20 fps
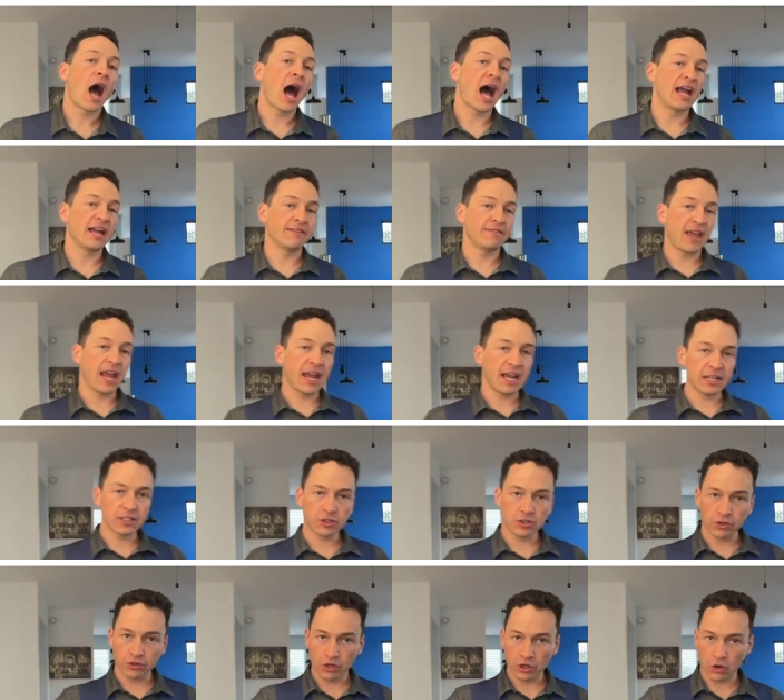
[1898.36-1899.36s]
I have
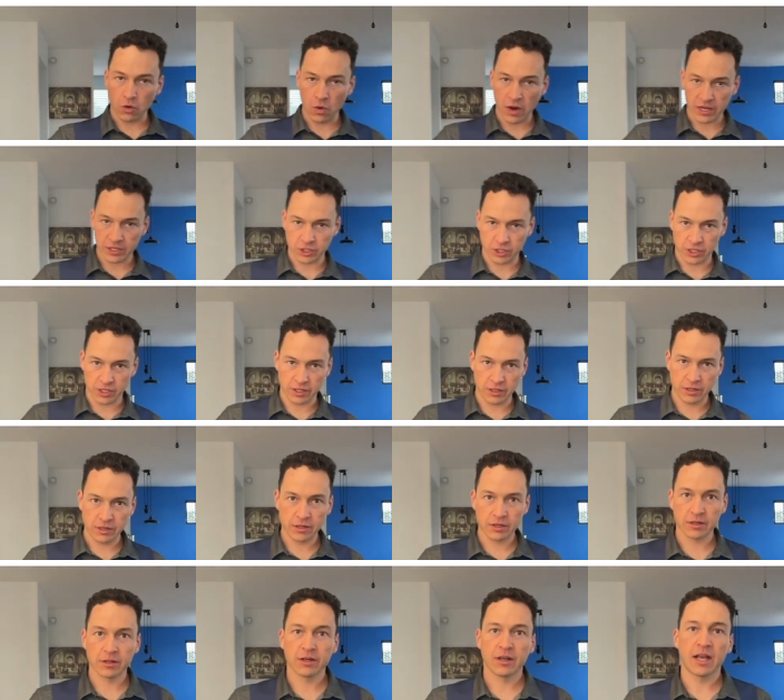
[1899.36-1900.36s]
answered the
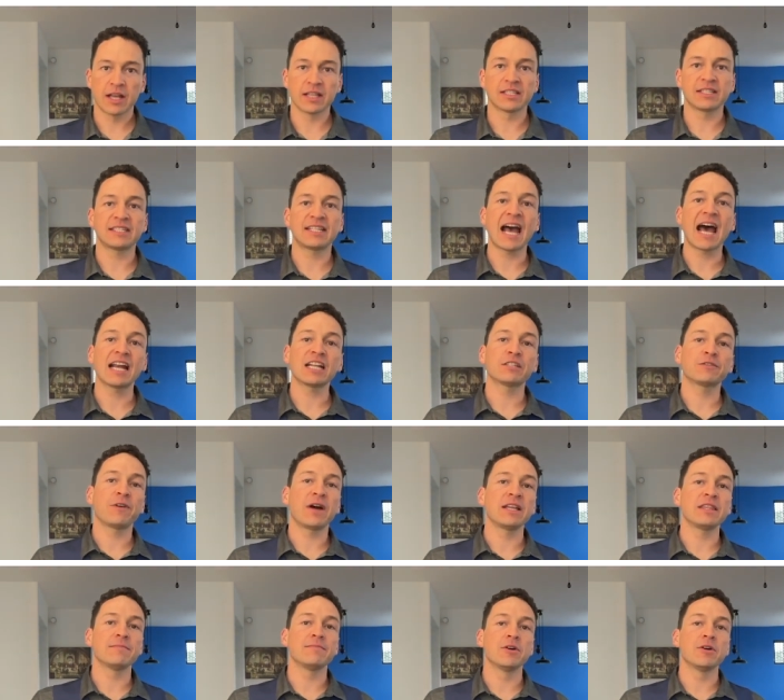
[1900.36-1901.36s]
question and
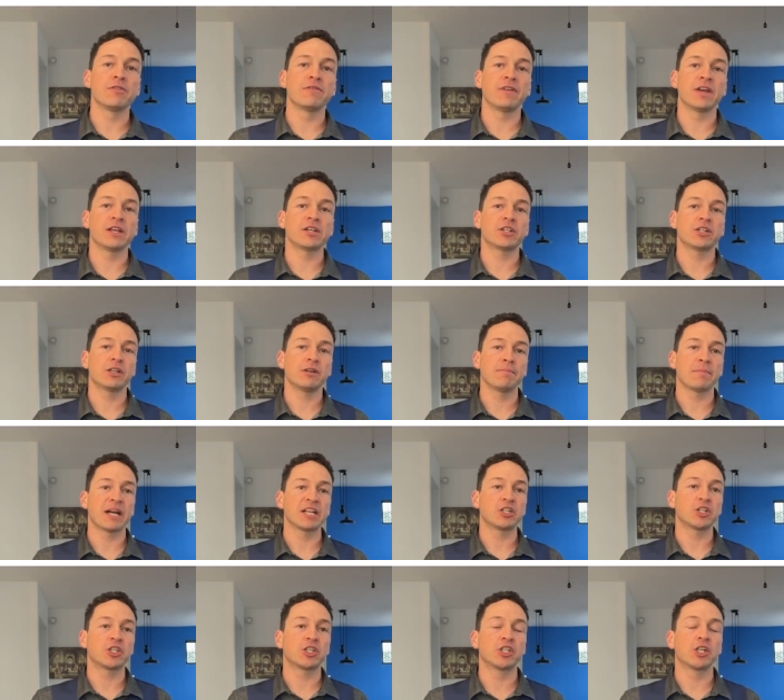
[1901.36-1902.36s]
satisfied the motivation
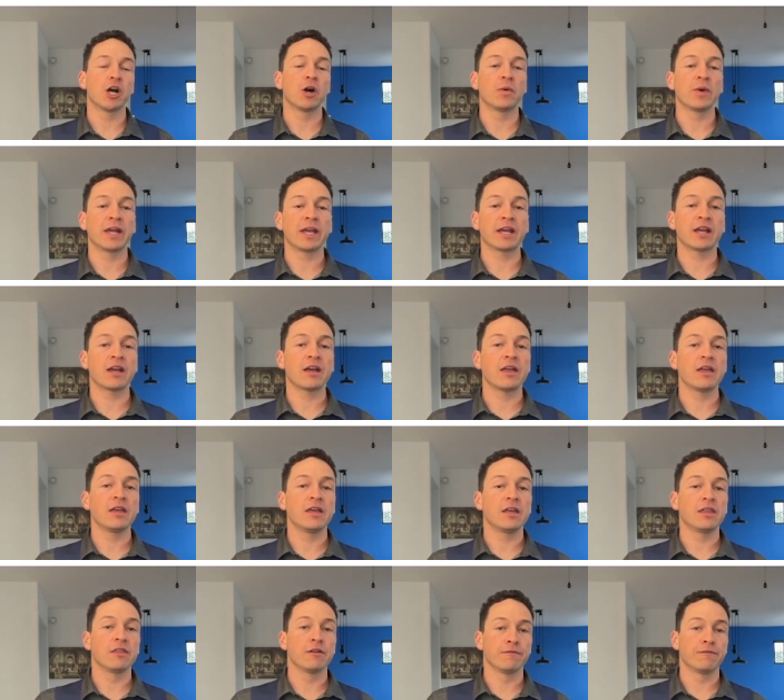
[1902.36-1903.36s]
by showing
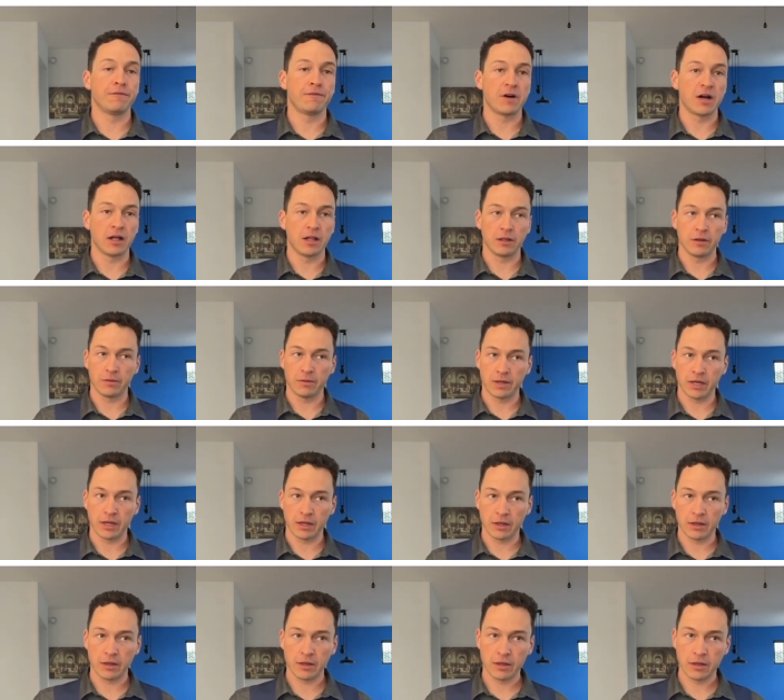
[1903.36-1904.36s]
the
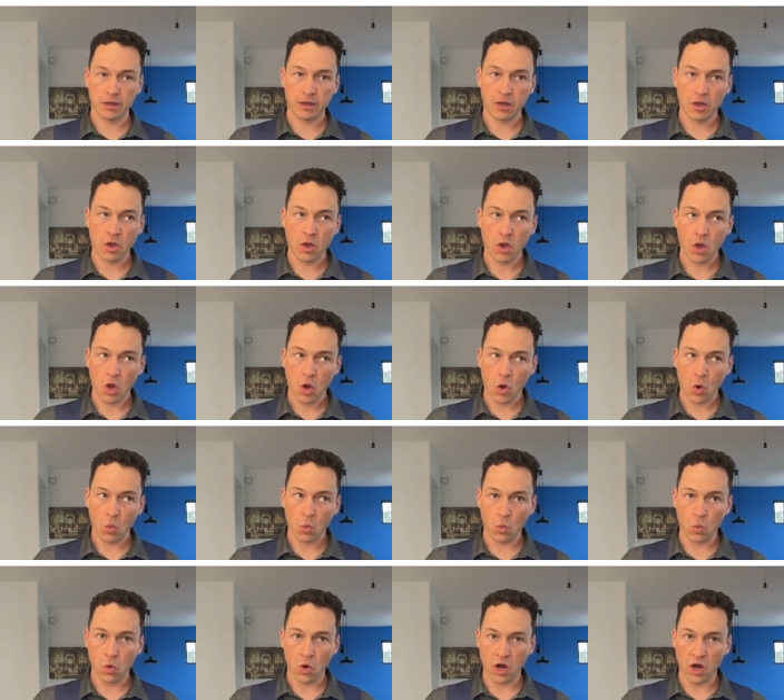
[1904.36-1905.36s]
following.
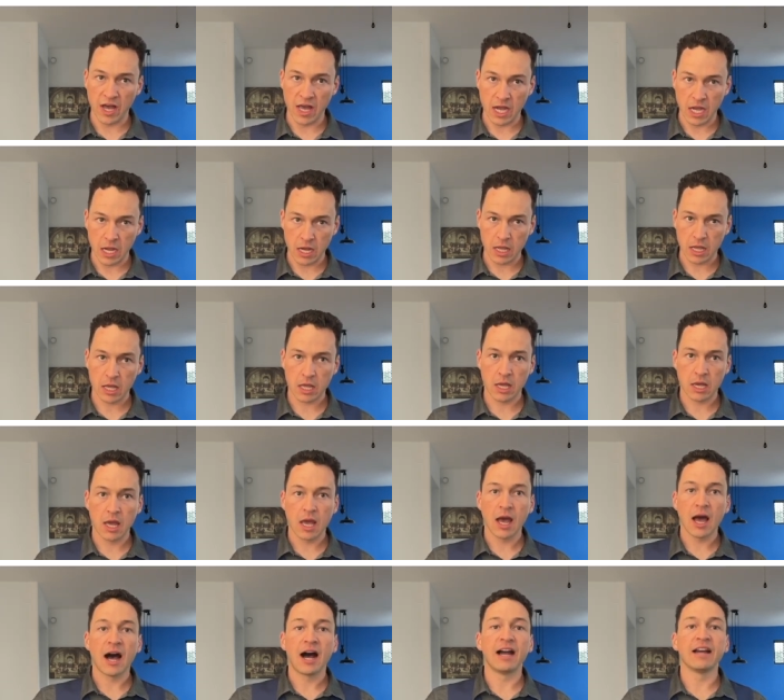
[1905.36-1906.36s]
One,
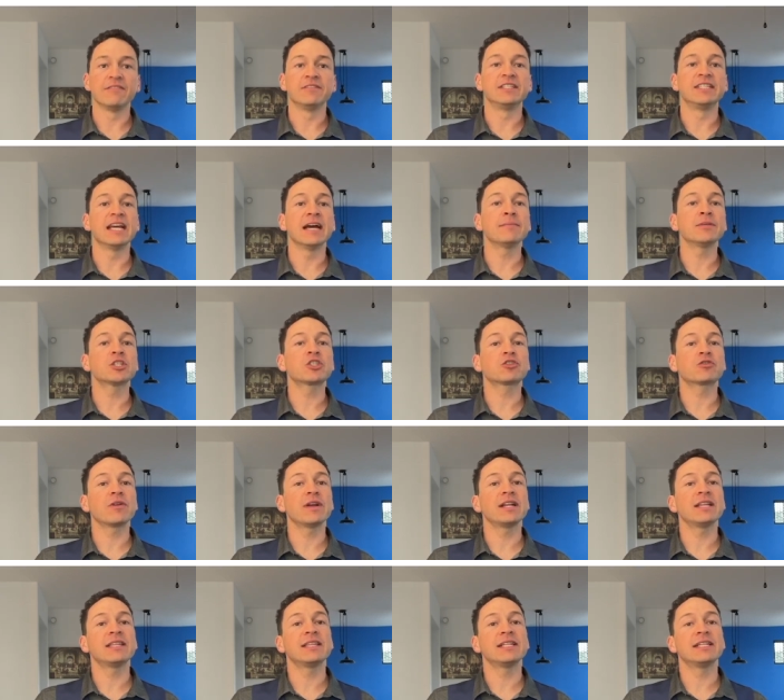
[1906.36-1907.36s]
I have
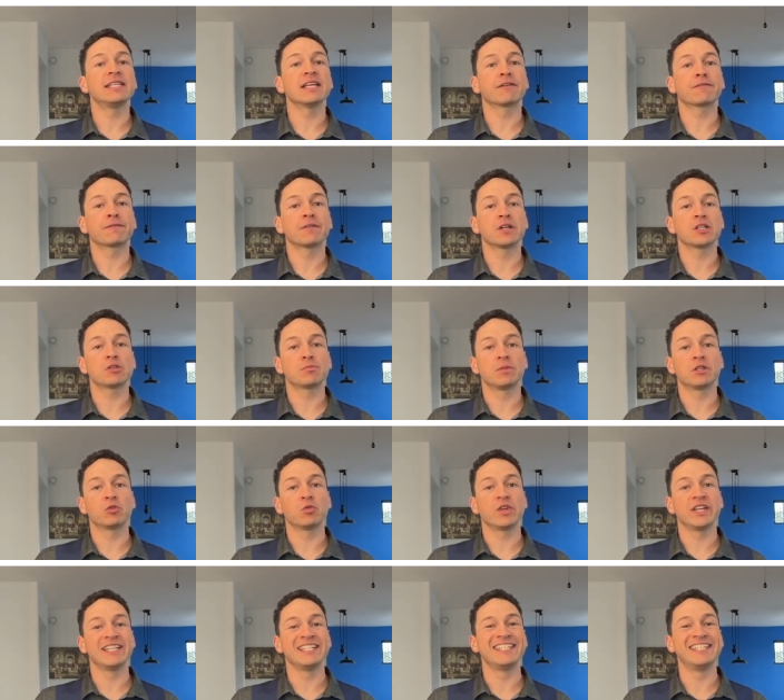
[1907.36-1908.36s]
demonstrated the difference
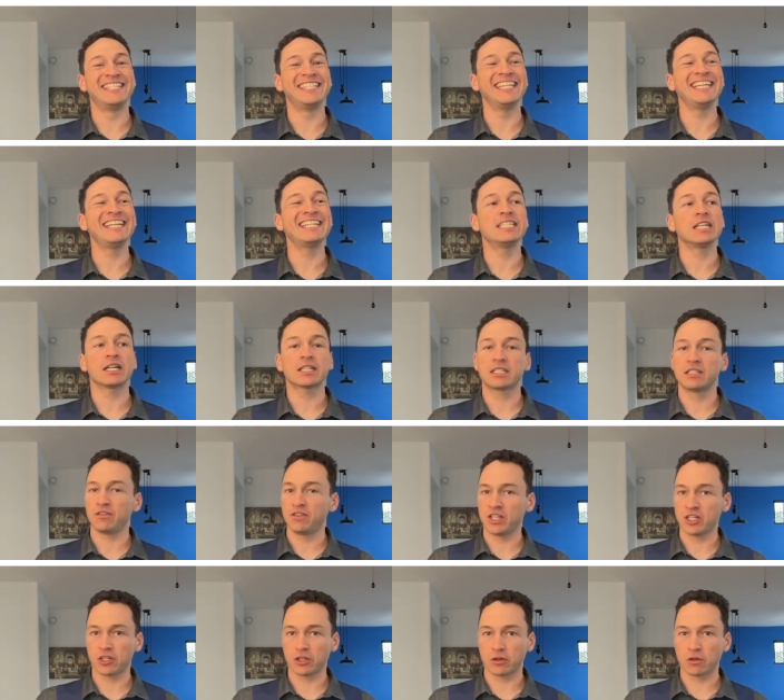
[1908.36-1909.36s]
between
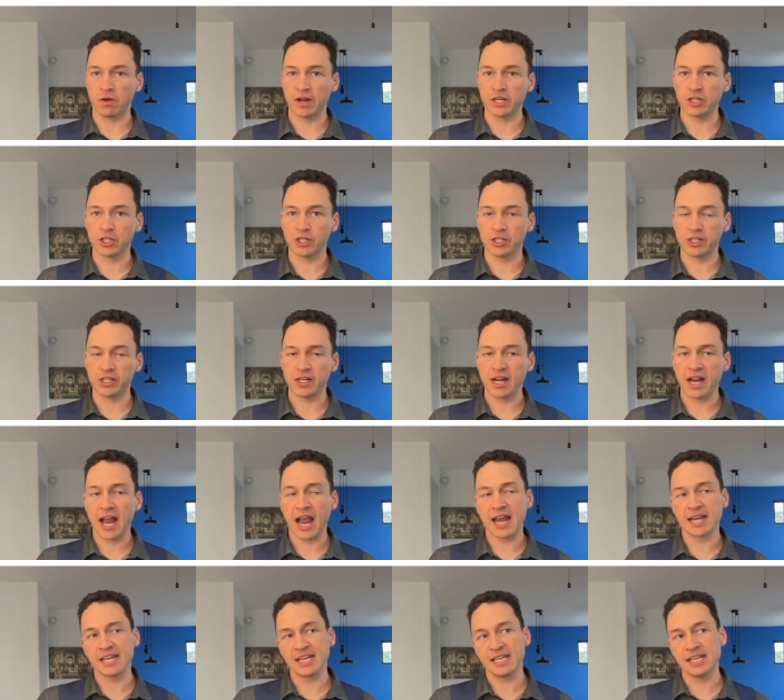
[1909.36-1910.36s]
deductive integration
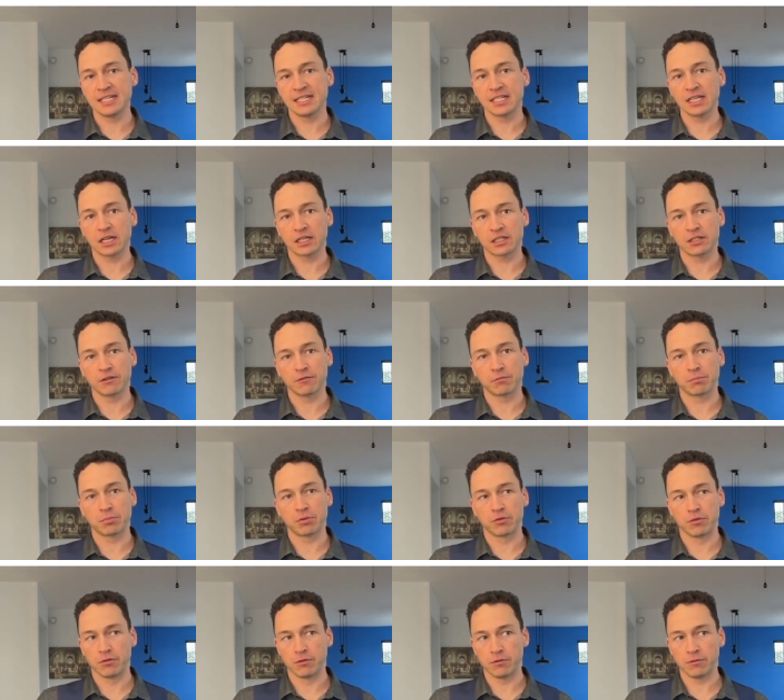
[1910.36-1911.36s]
and
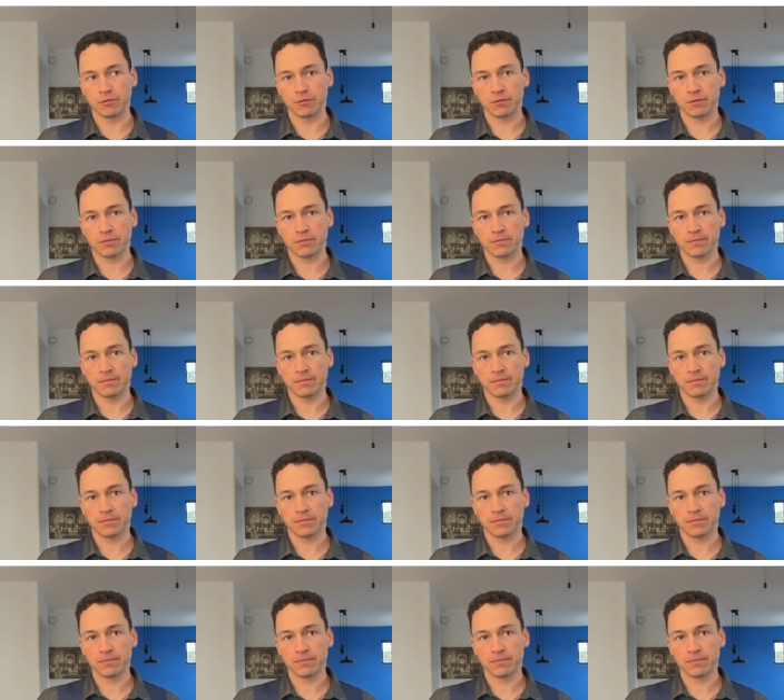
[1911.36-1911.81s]
inductive proof.